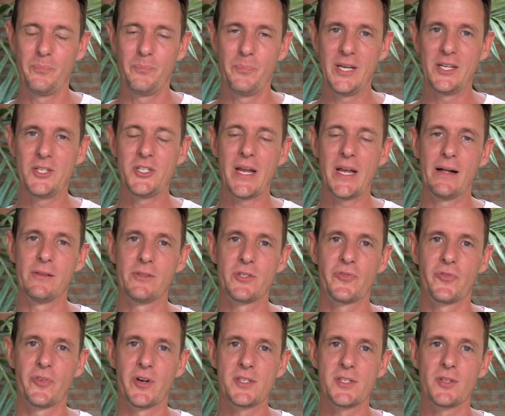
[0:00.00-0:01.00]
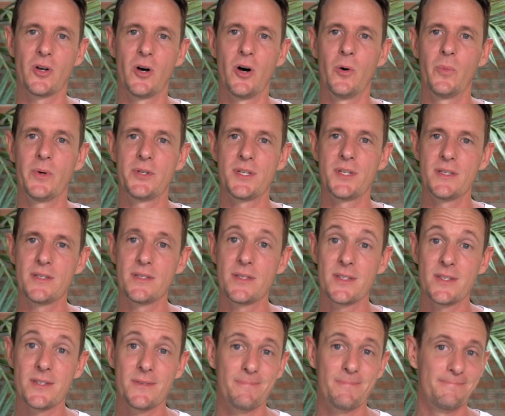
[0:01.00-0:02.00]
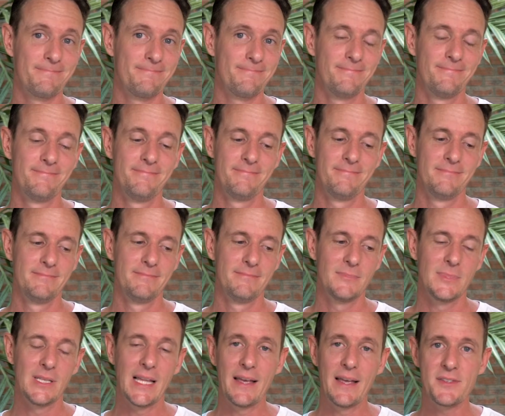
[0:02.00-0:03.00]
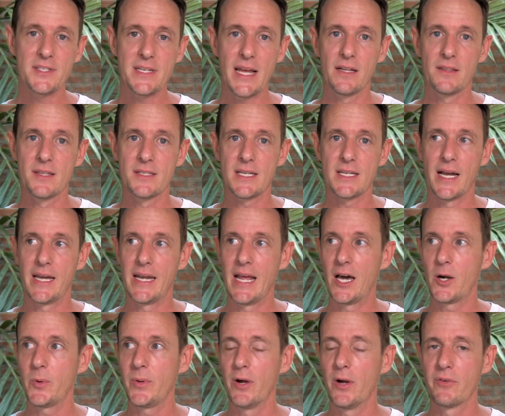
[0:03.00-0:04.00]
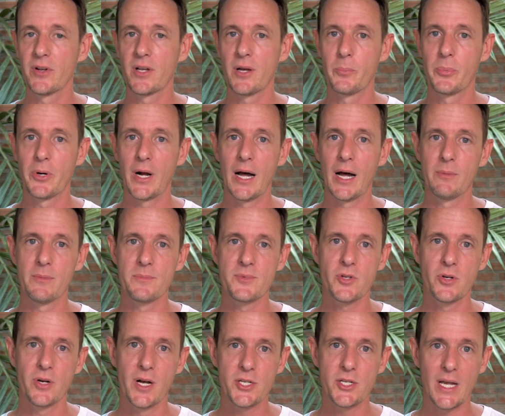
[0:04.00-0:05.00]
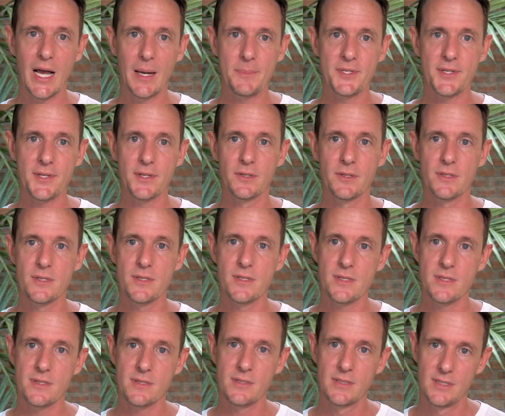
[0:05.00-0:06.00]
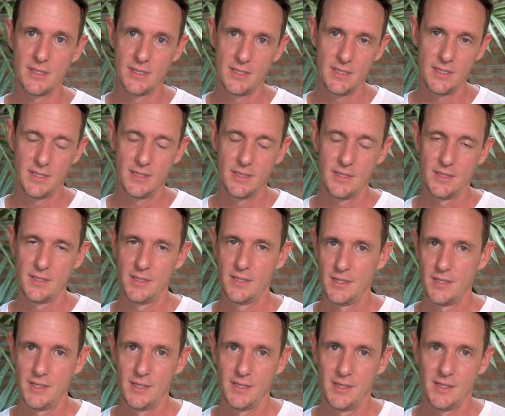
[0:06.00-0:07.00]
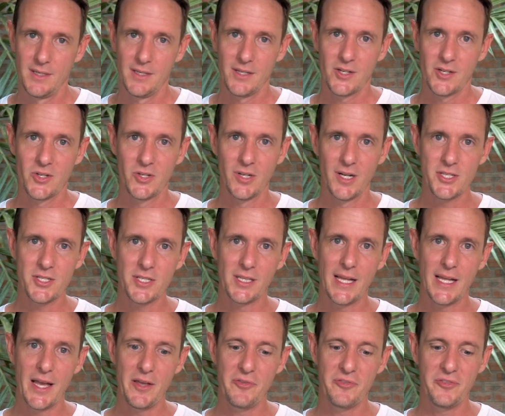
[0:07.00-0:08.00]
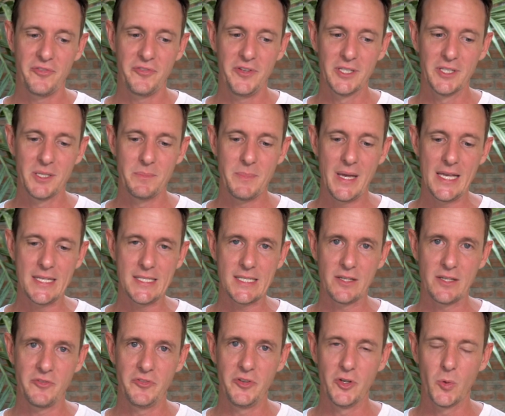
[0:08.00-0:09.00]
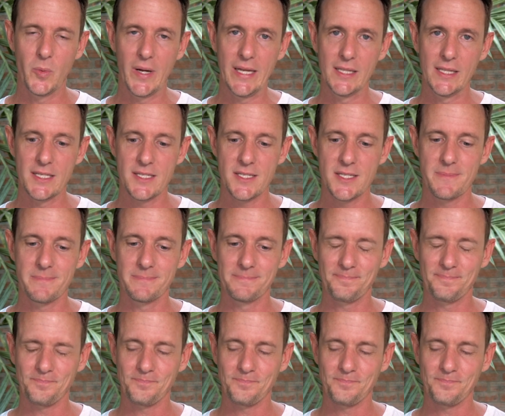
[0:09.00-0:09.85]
big challenge for us all, which is lifestyle design. How do we overcome problems, crush obstacles, crush life, feel amazing, feel weightless?